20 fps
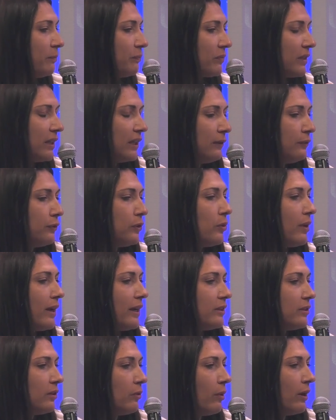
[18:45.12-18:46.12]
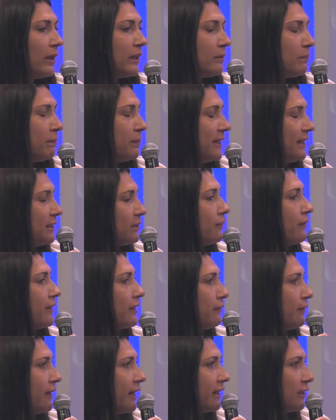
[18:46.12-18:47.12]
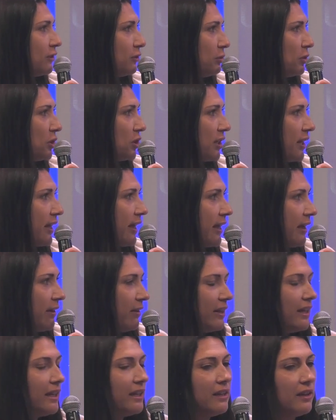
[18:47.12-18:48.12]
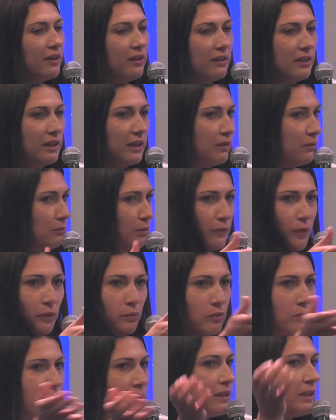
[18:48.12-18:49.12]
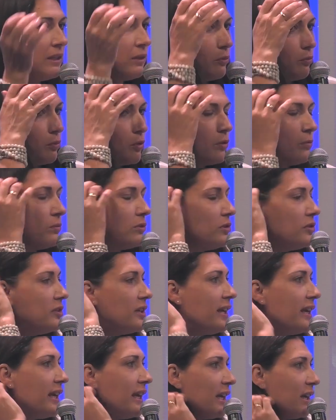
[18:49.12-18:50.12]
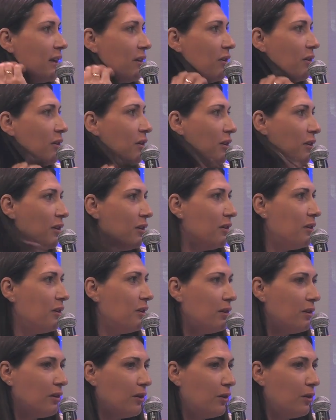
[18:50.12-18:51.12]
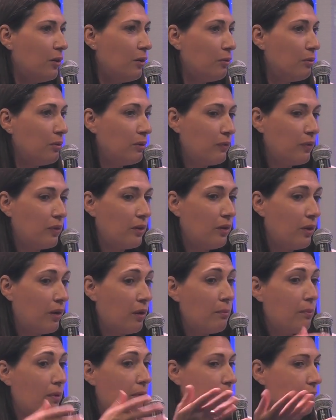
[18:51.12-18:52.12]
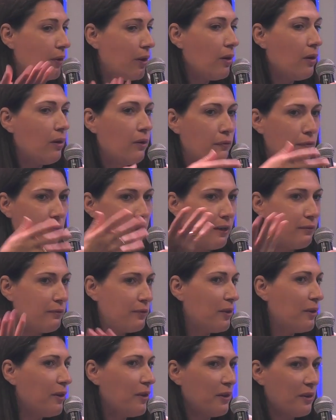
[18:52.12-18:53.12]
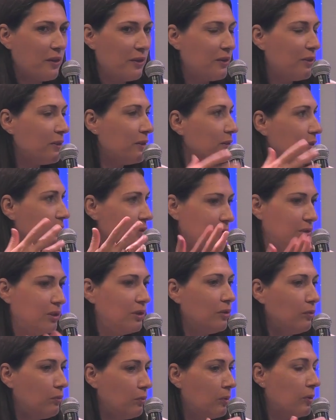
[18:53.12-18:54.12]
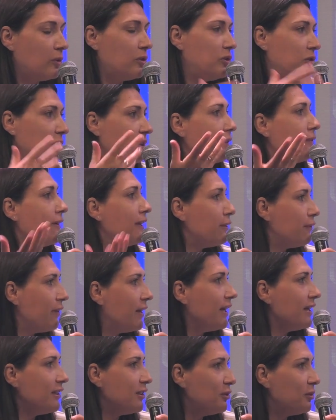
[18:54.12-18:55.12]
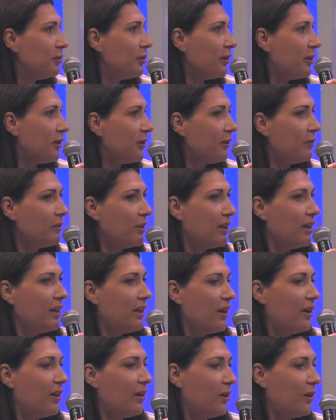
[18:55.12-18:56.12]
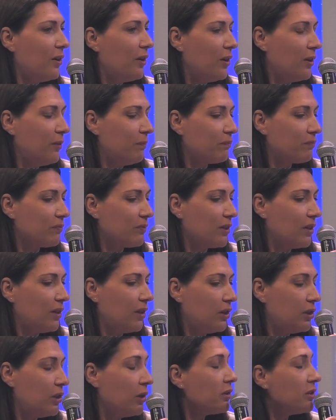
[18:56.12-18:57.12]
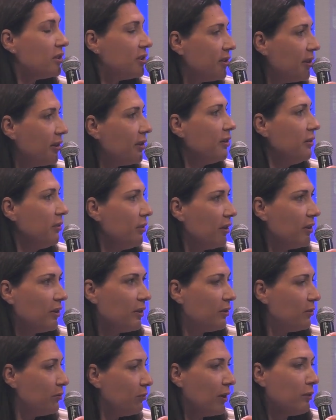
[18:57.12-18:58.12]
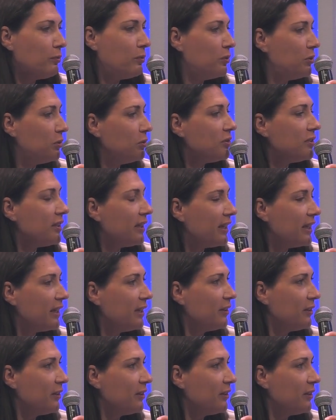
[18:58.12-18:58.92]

If you had one piece of advice to share with a woman in a room today, or with a mother or father, you know, who wants to give advice to a youngster, what would you say